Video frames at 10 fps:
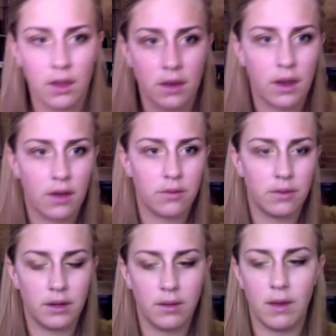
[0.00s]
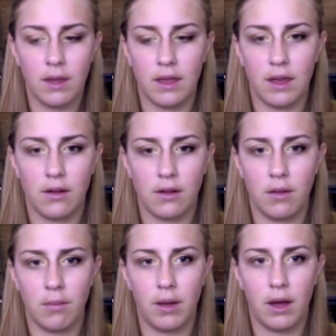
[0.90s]
Now to really make that
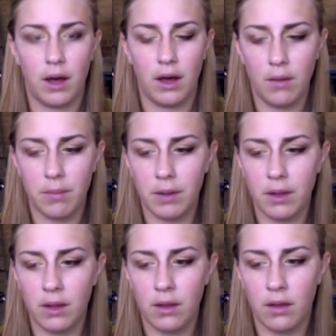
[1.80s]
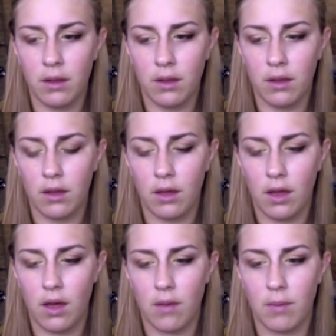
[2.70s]
green pop,
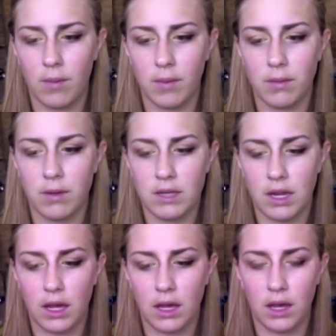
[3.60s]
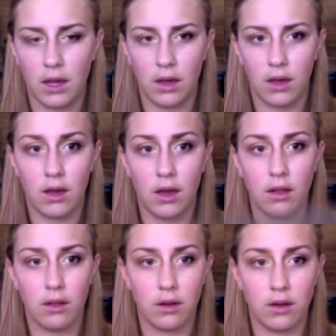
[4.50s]
I'm going to be taking a
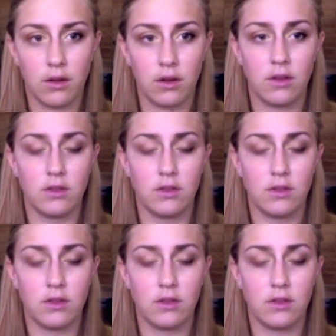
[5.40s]
color, you could use